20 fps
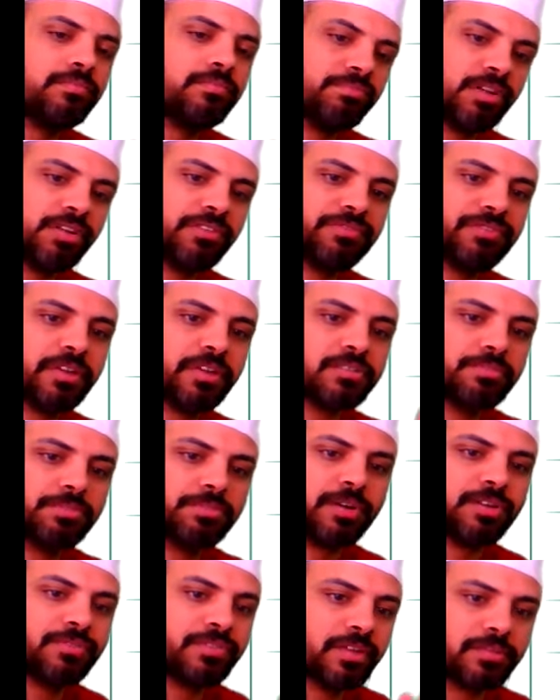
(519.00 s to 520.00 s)
Perfect,
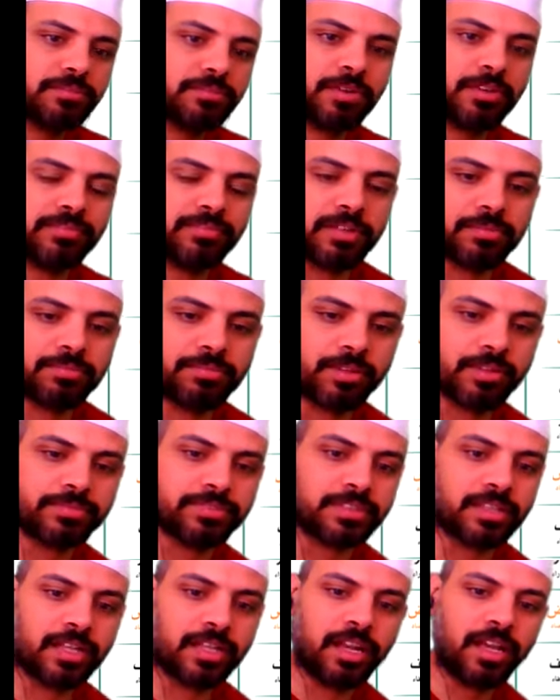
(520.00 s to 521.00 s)
perfect, perfect,
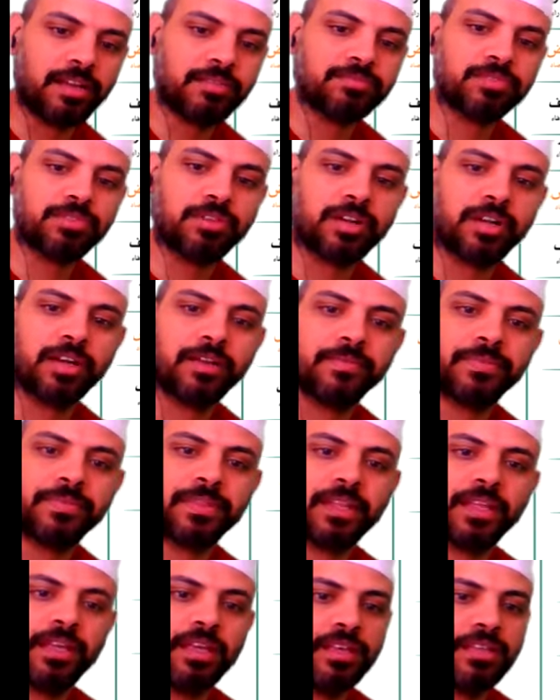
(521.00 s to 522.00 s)
perfect. Alhamdulillah.
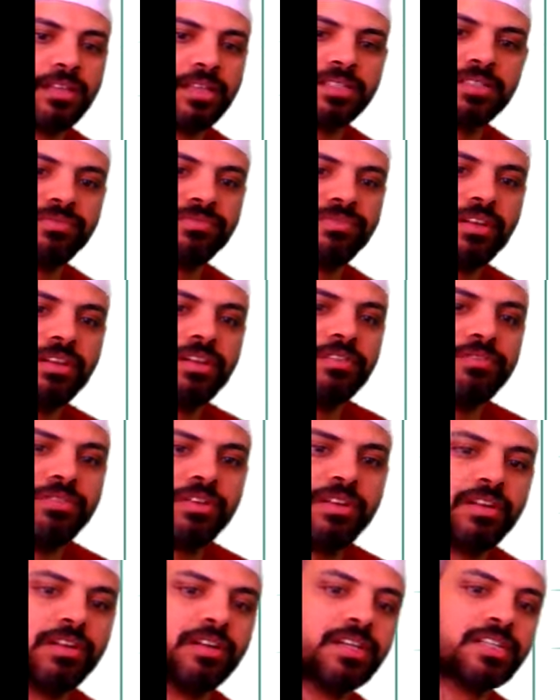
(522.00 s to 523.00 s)
That's very,
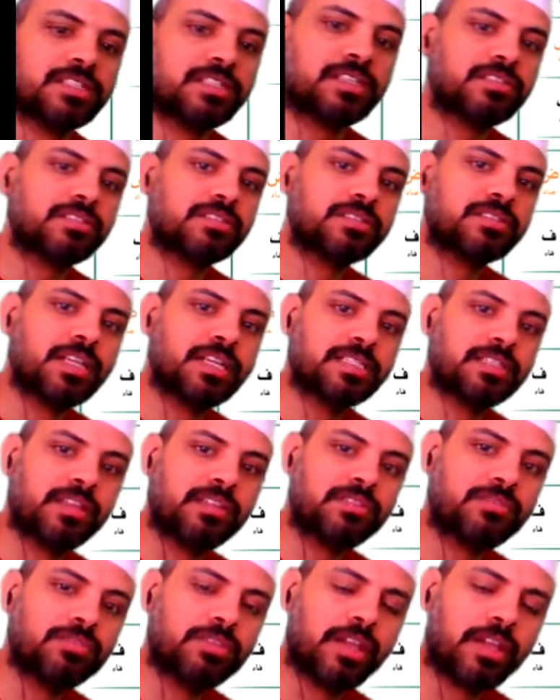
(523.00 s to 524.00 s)
very nice
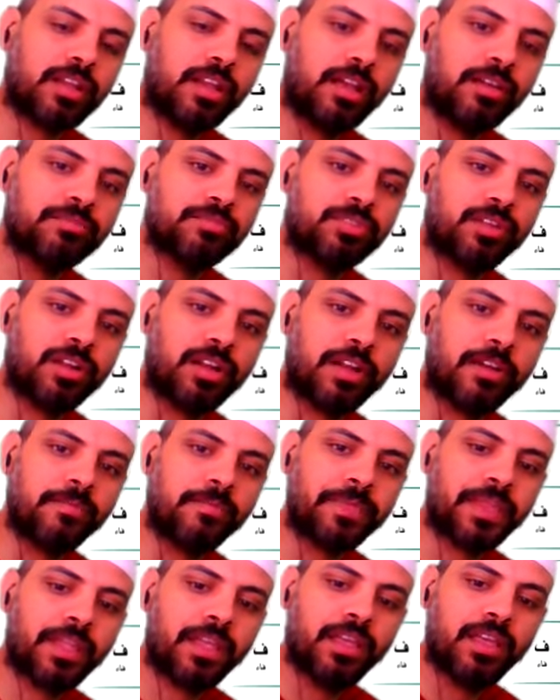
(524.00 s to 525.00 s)
exercising today. Alhamdulillah.
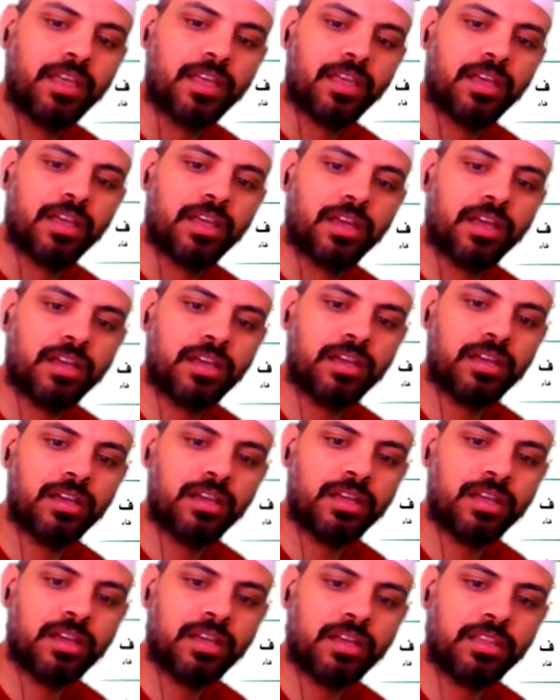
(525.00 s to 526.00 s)

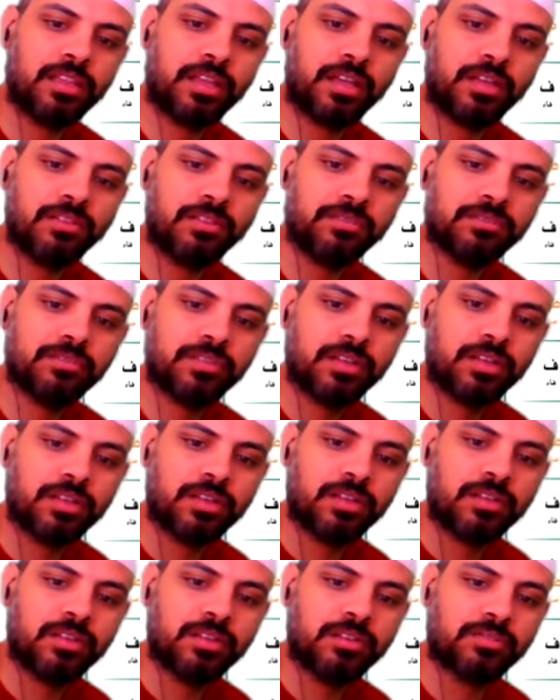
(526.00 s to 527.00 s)
Then
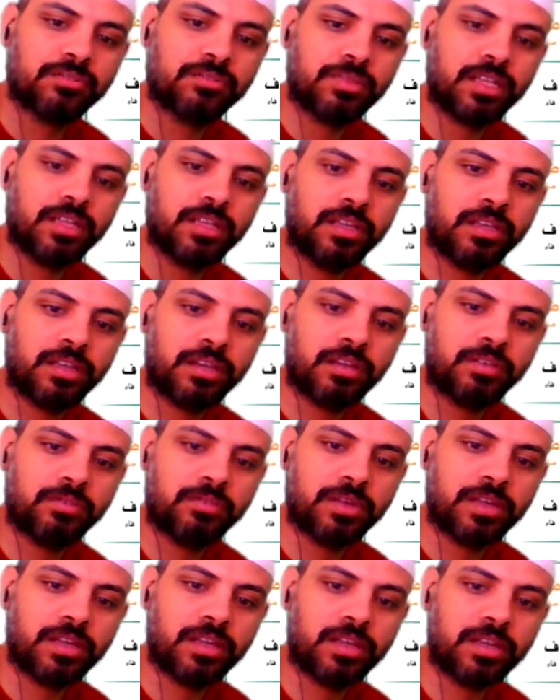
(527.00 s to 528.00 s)
we
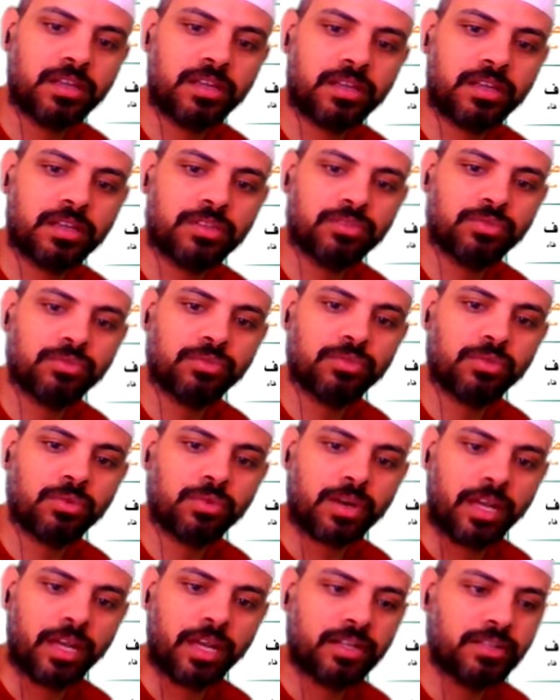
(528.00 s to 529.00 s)
will do
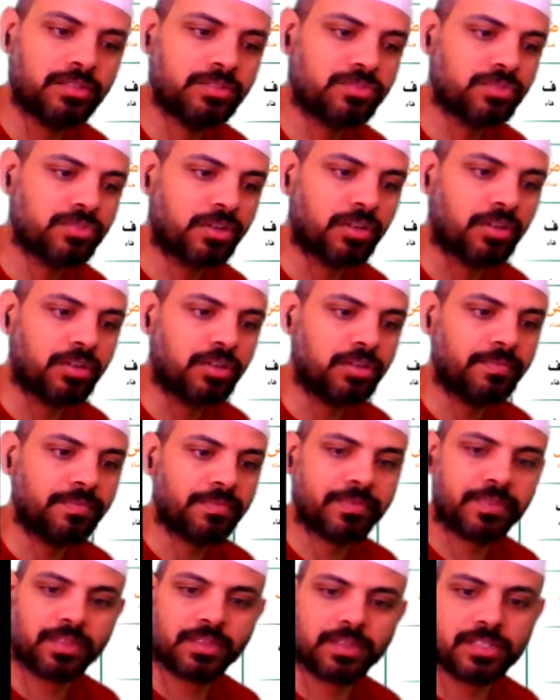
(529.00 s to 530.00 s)
Qur'an, inshallah.
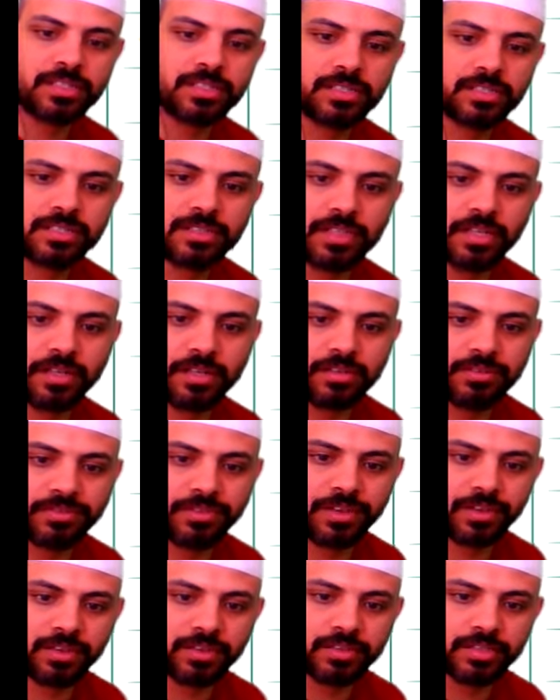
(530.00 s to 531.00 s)
This is enough
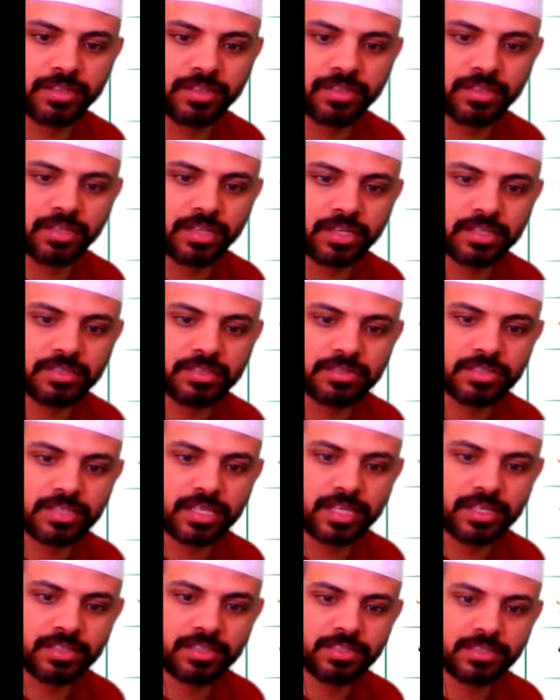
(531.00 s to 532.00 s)
here in the
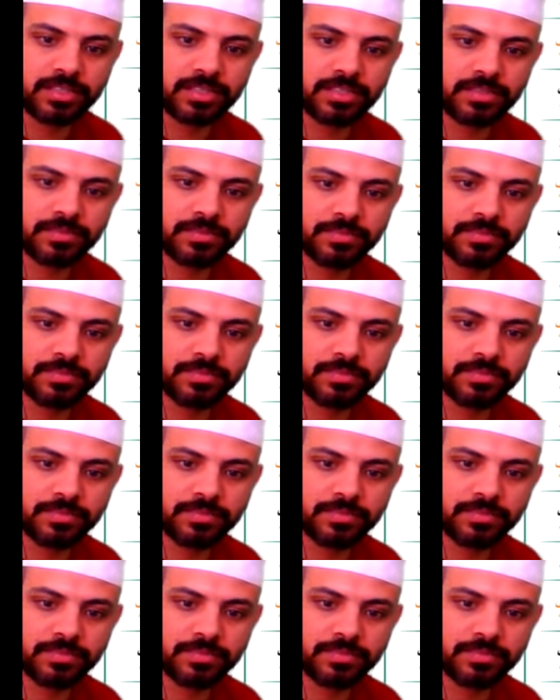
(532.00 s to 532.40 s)
exercises.